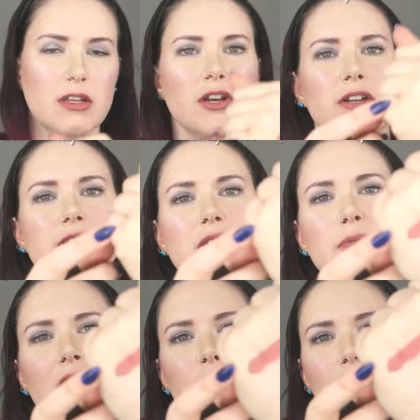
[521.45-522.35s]
here it is in the
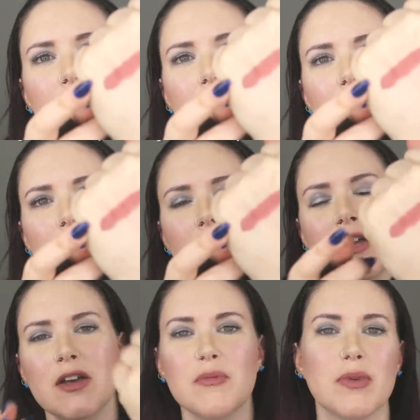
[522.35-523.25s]
back of my
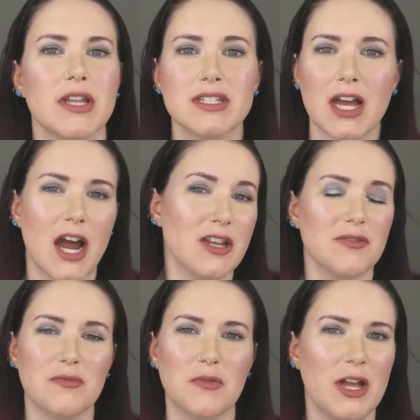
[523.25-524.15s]
hand, but it's kind
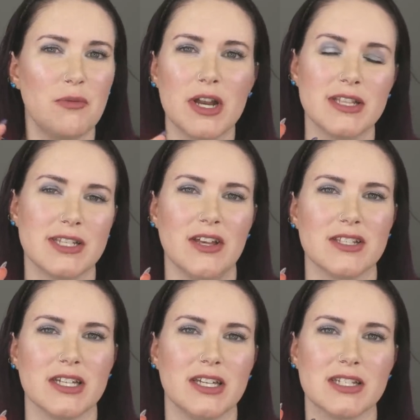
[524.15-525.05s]
of like what it
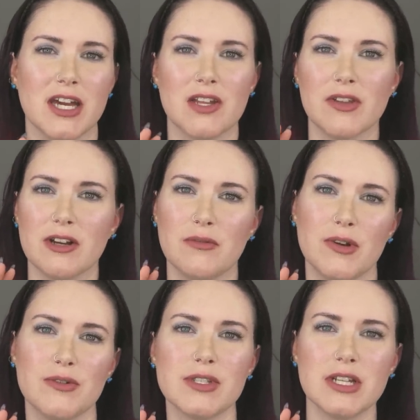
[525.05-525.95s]
sounds like. It's kind of like a
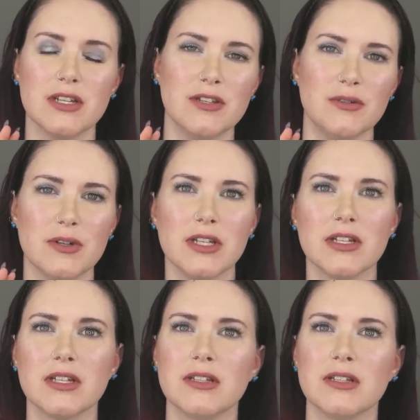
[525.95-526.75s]
rosy nude.